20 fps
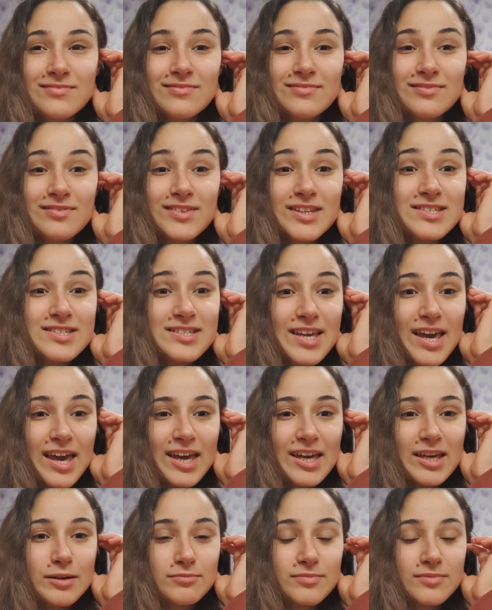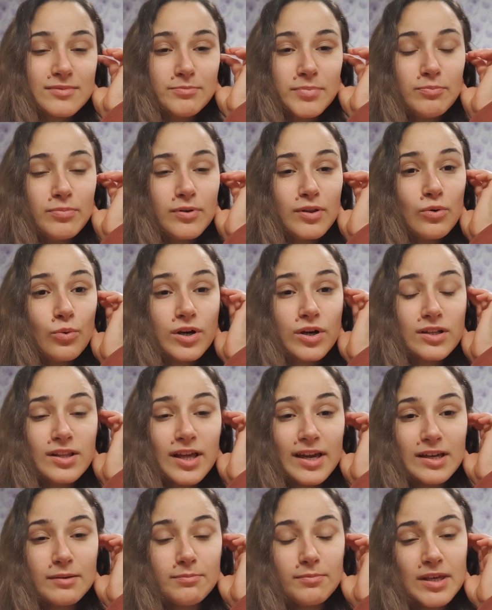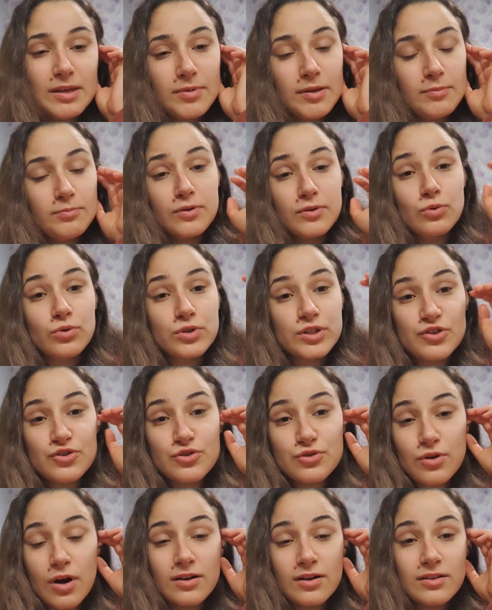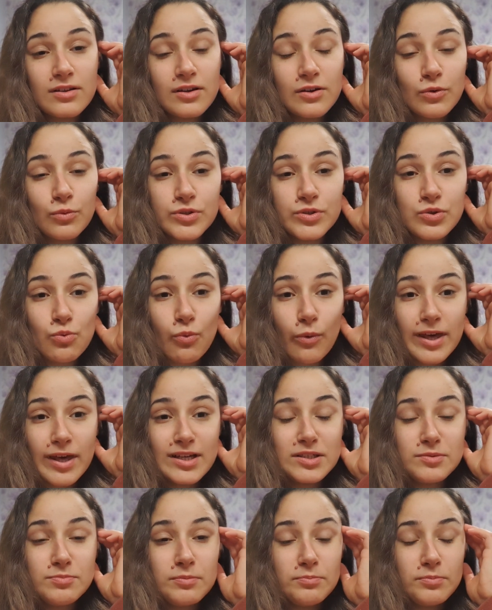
the same. People were like me. People were struggling with weight.